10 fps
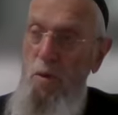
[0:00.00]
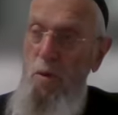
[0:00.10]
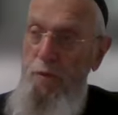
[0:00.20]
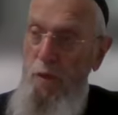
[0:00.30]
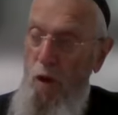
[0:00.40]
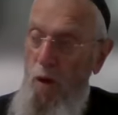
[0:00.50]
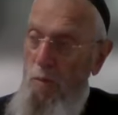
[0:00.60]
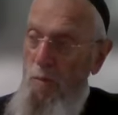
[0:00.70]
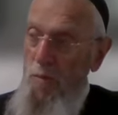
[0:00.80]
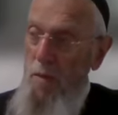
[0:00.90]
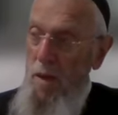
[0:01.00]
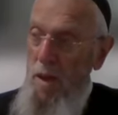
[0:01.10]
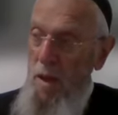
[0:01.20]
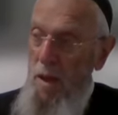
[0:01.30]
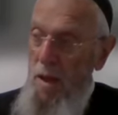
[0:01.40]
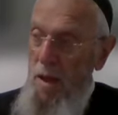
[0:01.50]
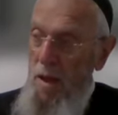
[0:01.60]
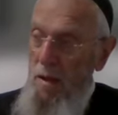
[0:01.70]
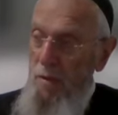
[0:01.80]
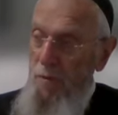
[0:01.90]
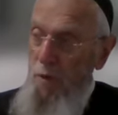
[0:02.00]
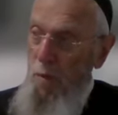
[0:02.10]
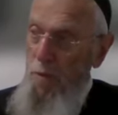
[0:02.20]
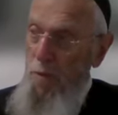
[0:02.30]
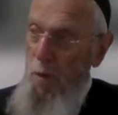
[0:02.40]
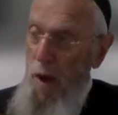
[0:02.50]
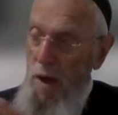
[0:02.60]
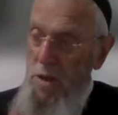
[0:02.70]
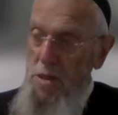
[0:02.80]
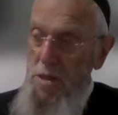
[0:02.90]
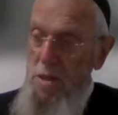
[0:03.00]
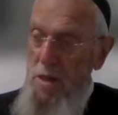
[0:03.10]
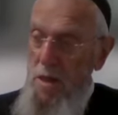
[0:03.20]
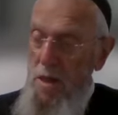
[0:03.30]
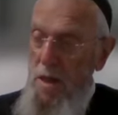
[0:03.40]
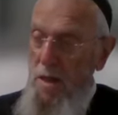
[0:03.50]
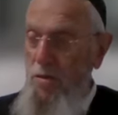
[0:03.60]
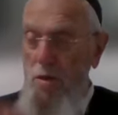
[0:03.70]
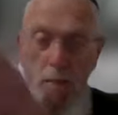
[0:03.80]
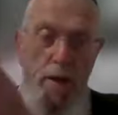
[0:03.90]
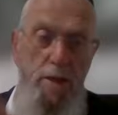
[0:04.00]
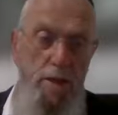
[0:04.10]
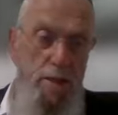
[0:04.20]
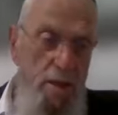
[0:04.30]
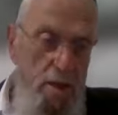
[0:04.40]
from from the worst to the best.